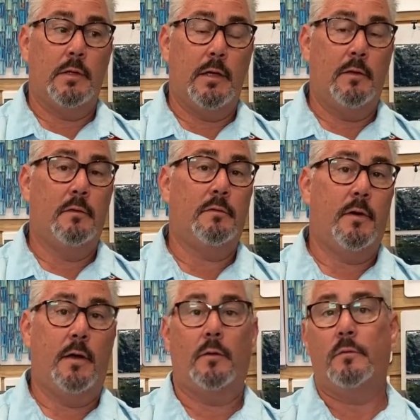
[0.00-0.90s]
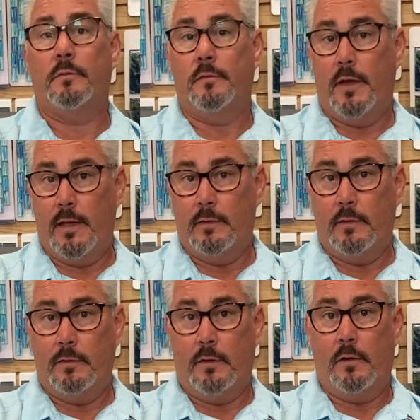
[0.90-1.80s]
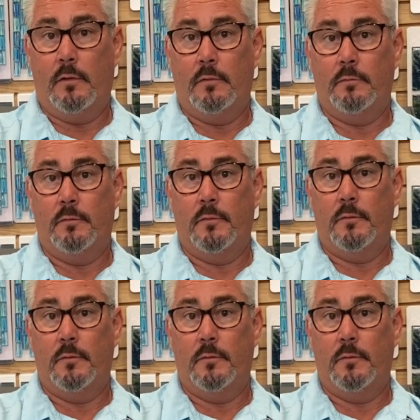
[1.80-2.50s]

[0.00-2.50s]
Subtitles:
in the final phases of